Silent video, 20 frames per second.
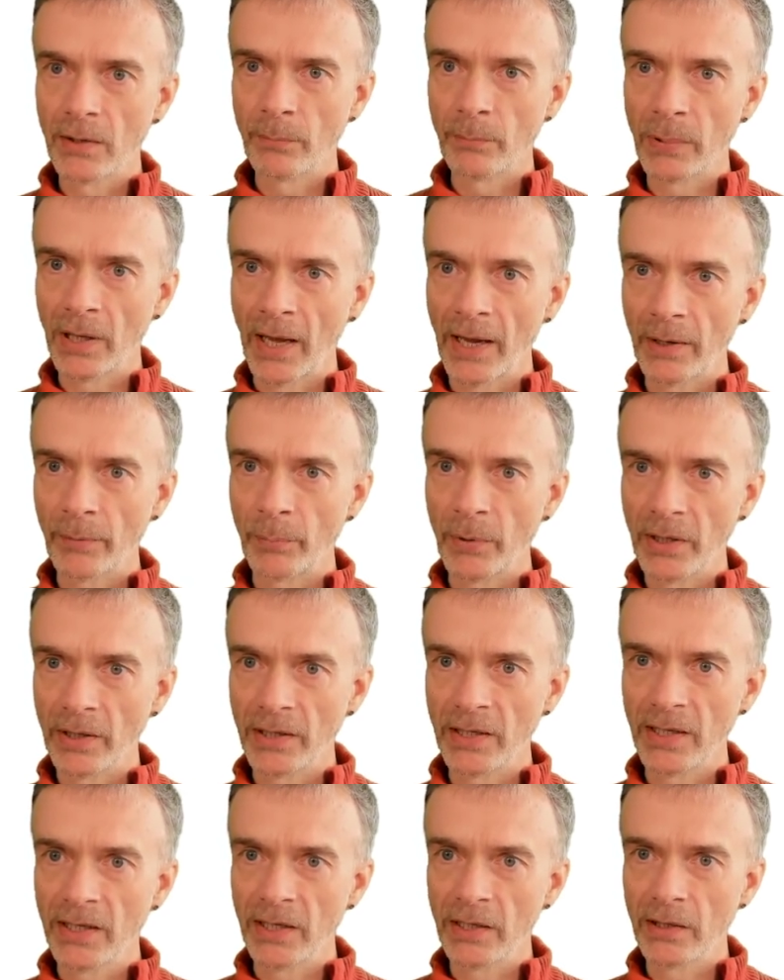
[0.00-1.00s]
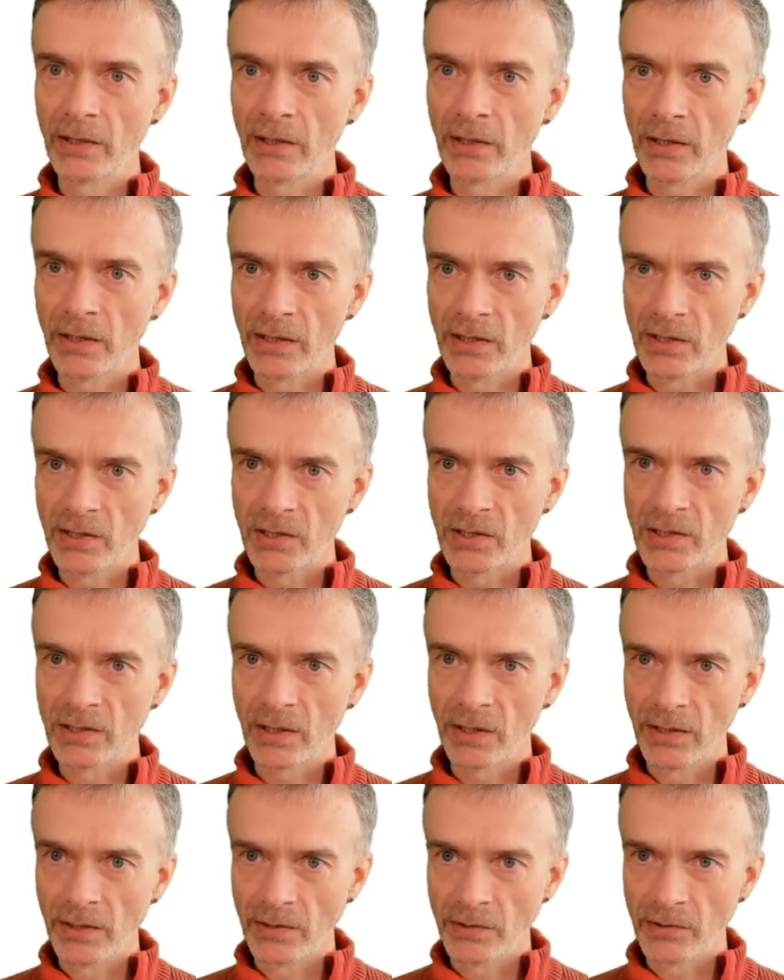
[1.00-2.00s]
black bit here is
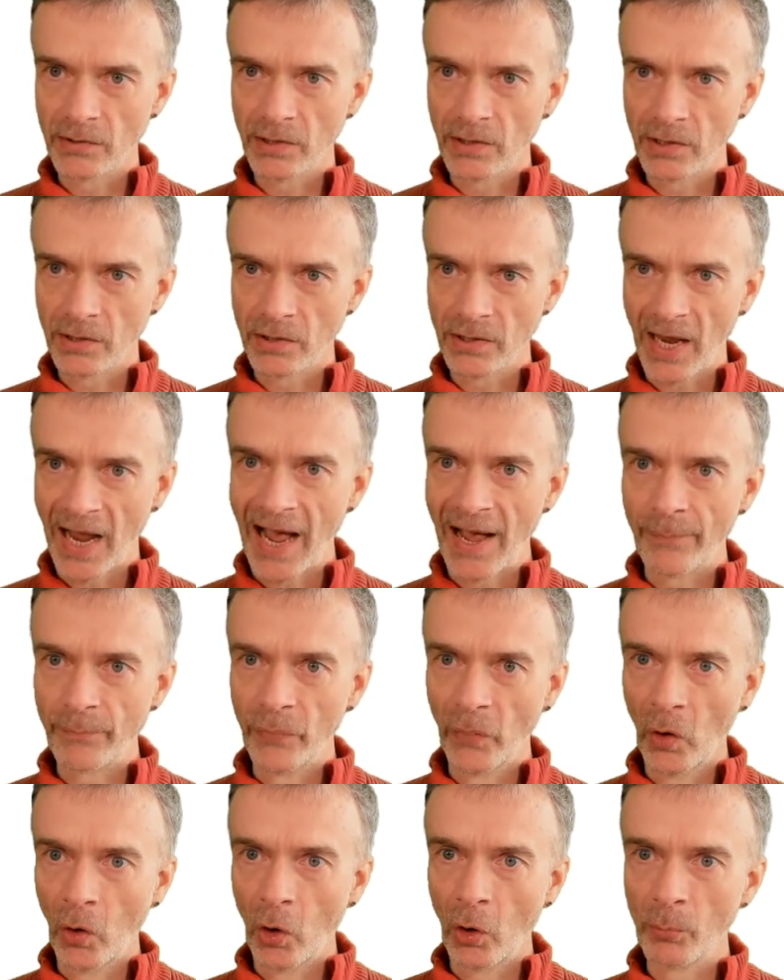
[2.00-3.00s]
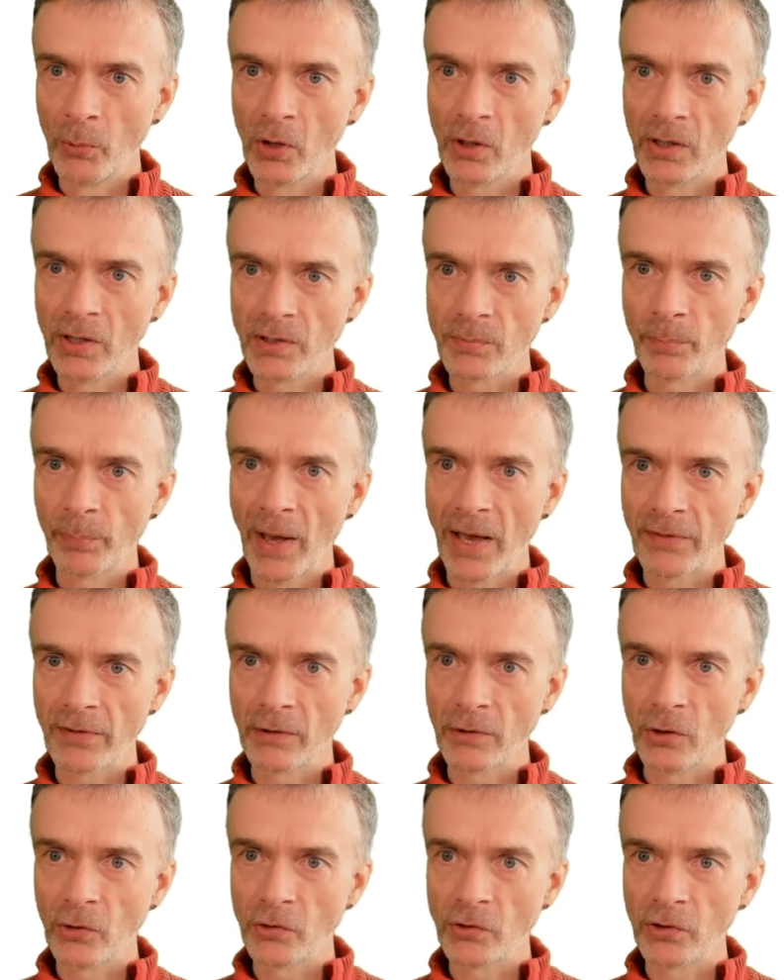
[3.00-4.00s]
abnormal, it's
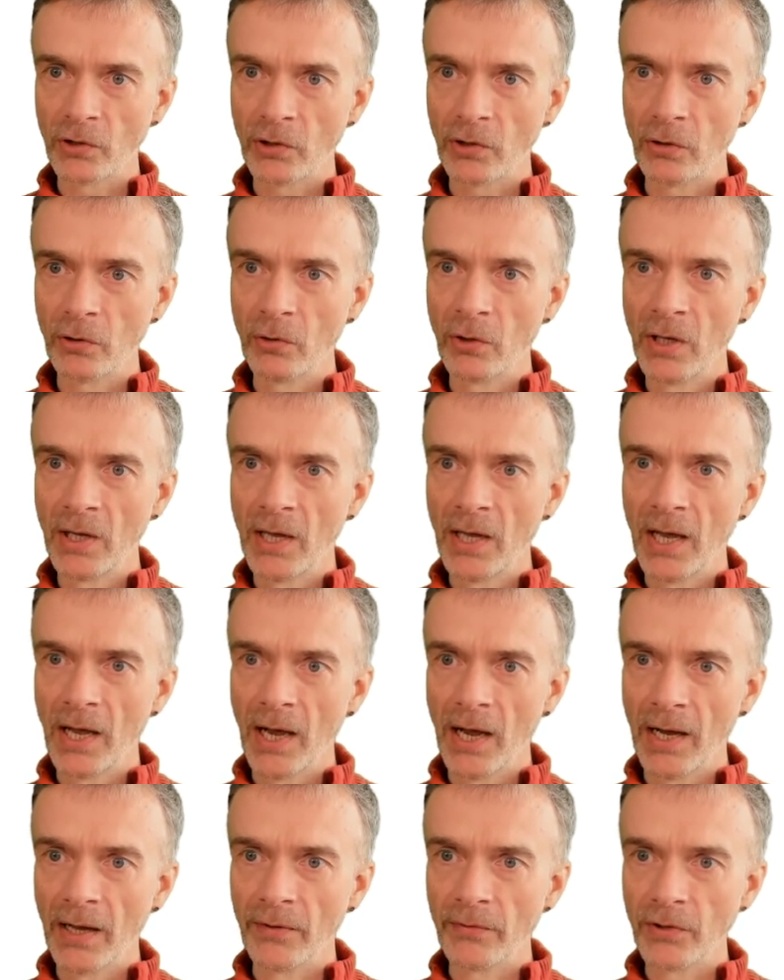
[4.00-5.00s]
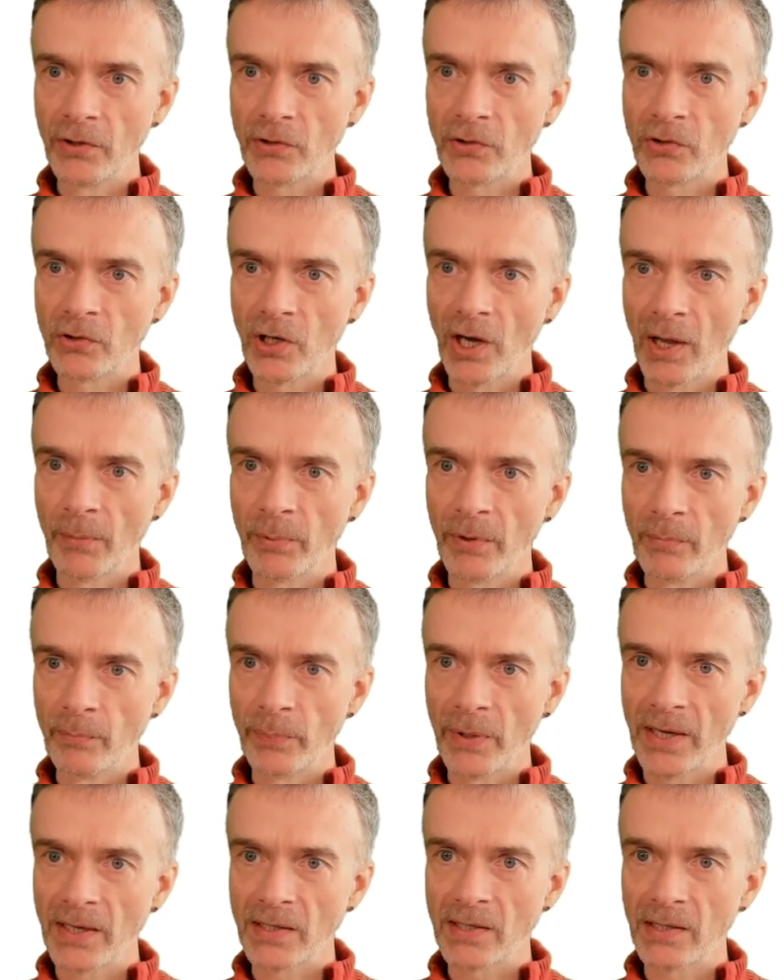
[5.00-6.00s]
pathological, and this chap at
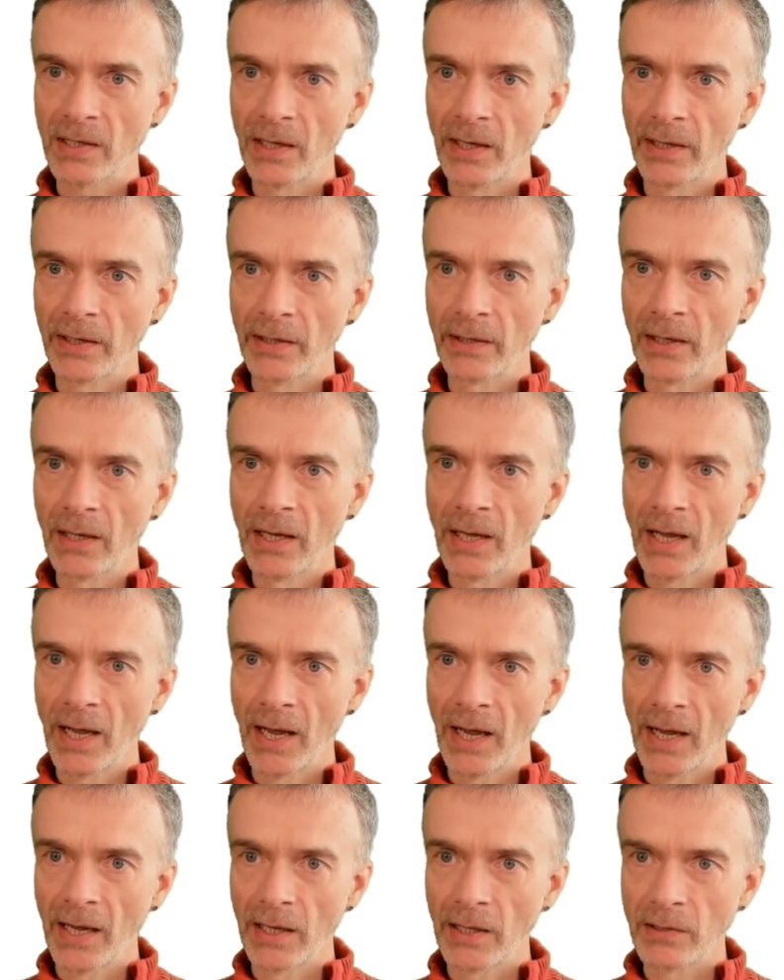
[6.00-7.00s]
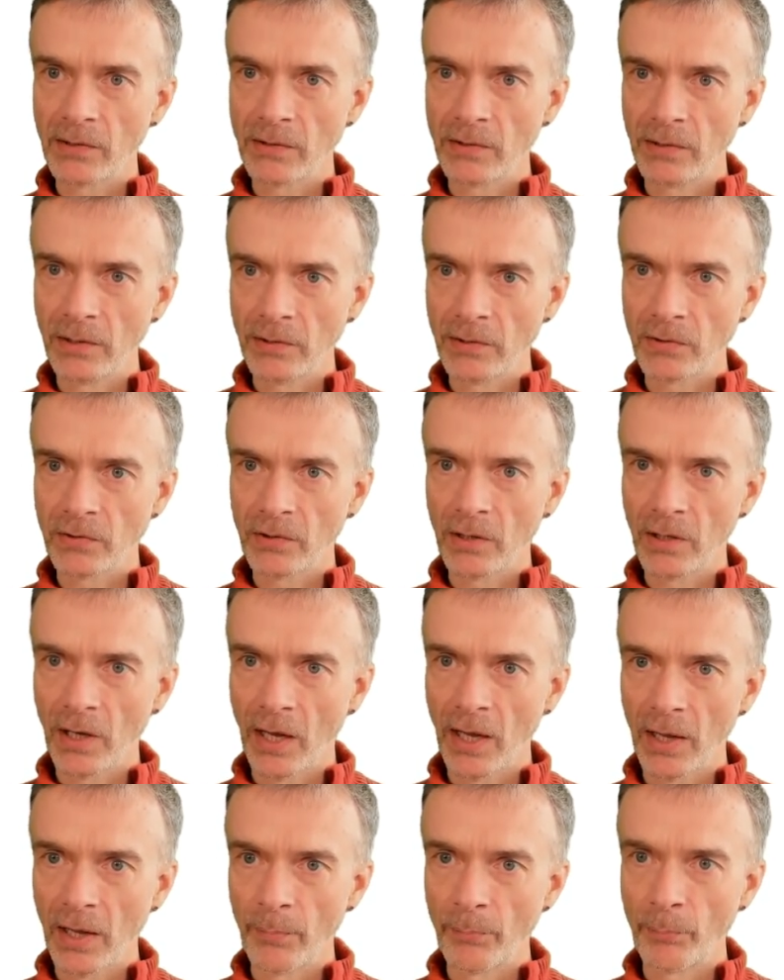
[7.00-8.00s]
baseline had this
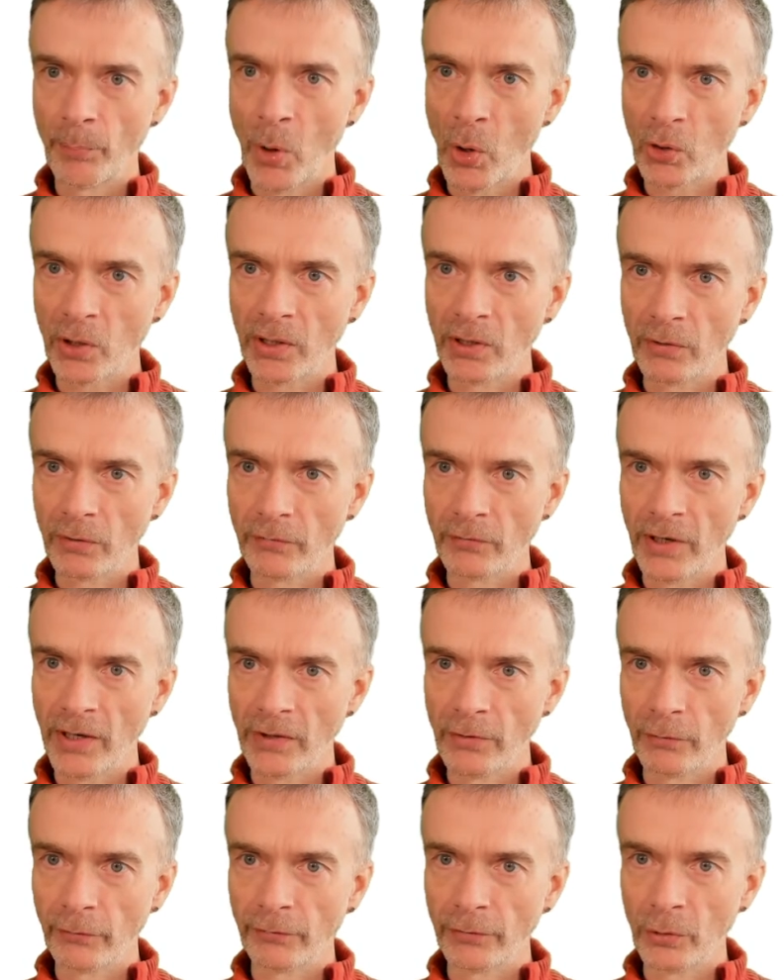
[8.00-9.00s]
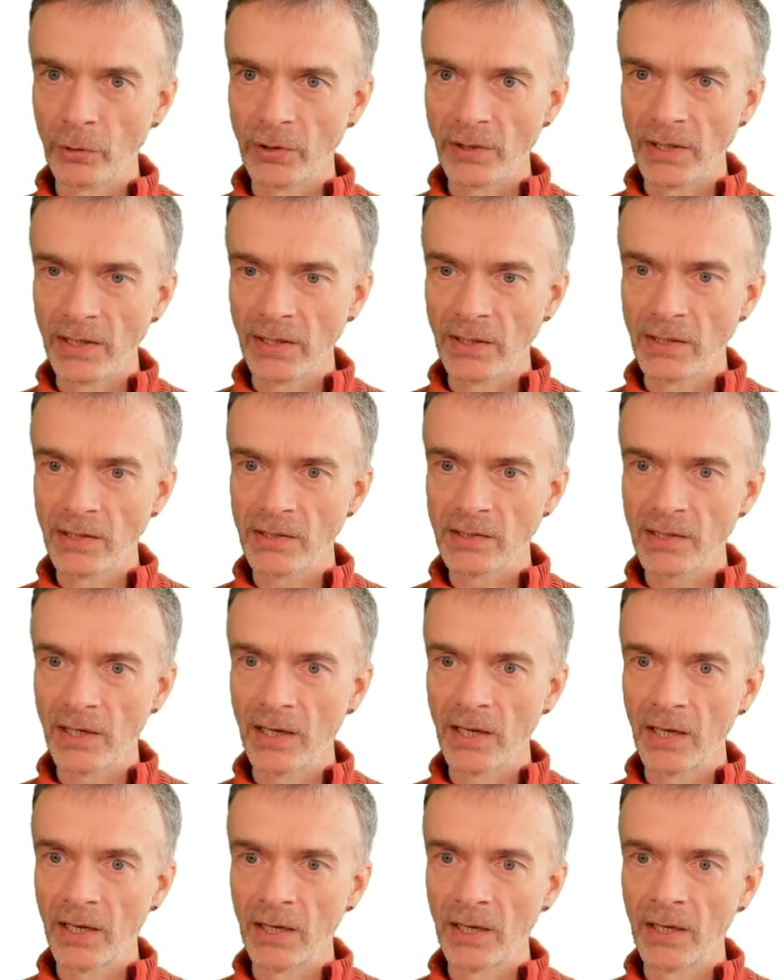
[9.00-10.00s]
pocket of retinal fluid in his
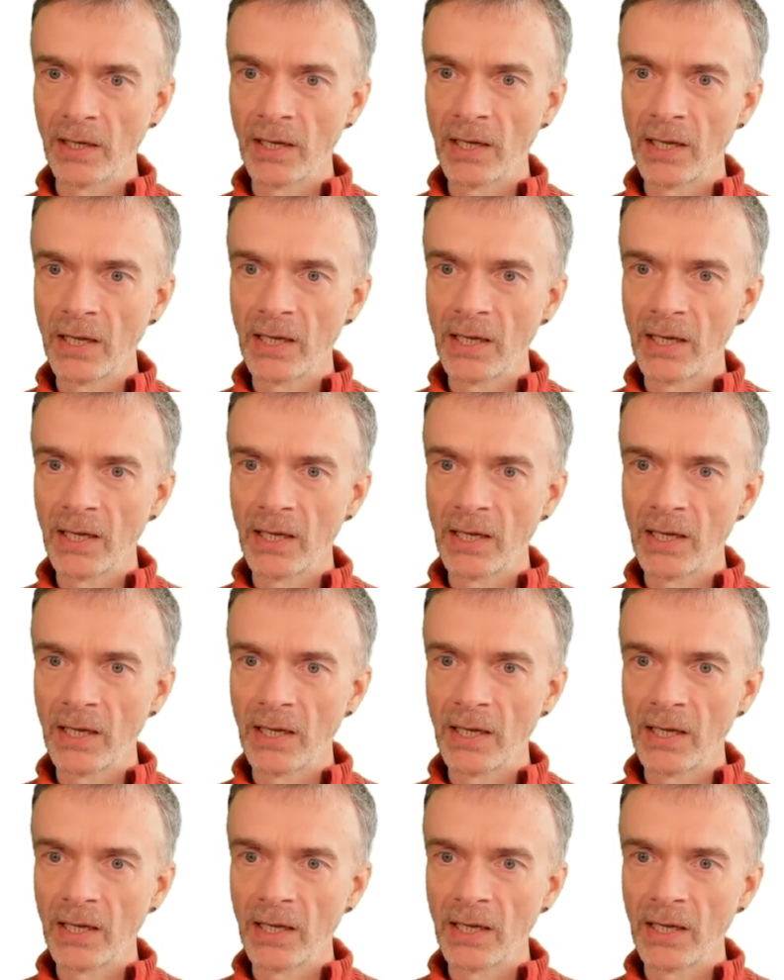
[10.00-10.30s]
eye.